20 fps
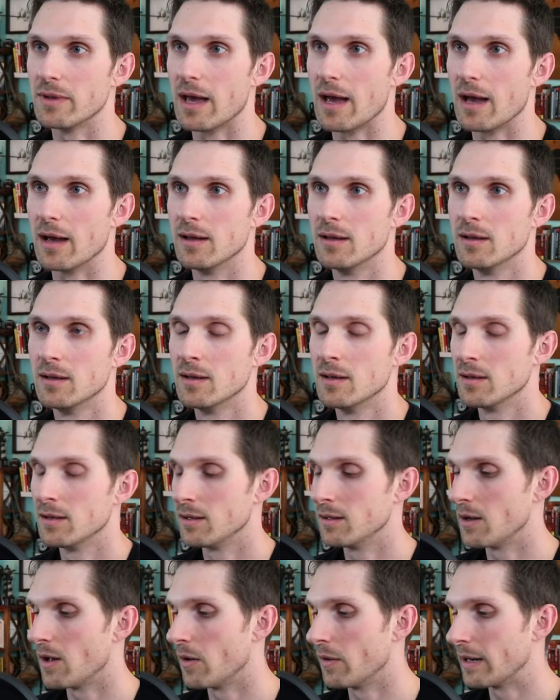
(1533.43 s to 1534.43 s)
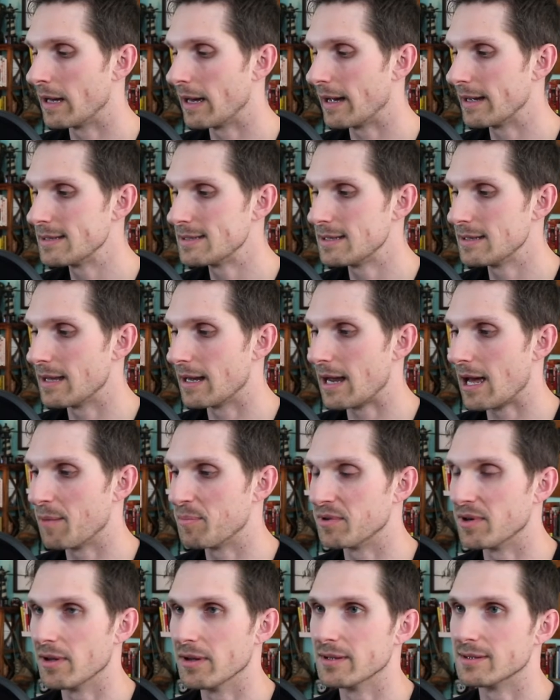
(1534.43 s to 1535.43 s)
that, you know. And I see that
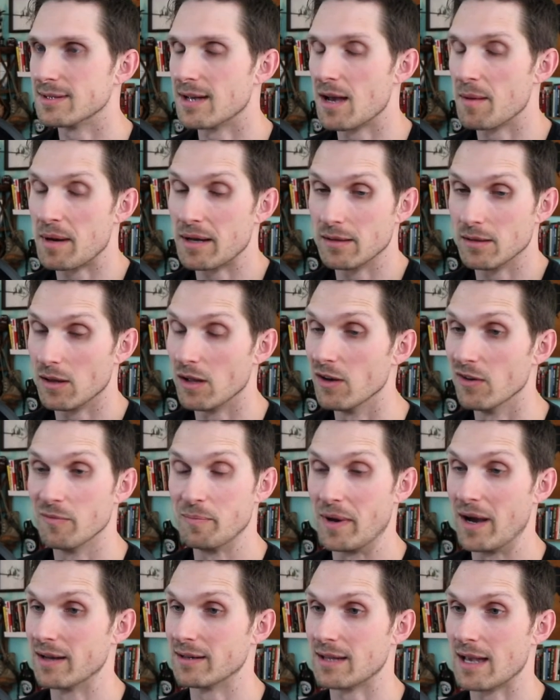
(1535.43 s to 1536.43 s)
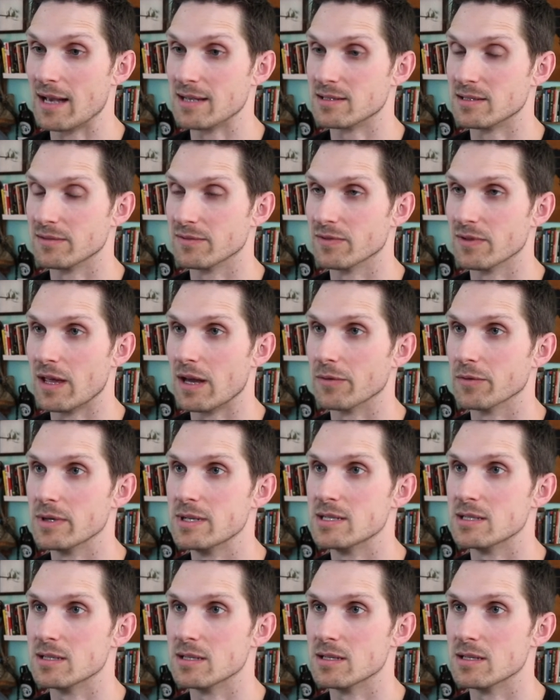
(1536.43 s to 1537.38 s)
happen all the time. I love podcasting for that reason.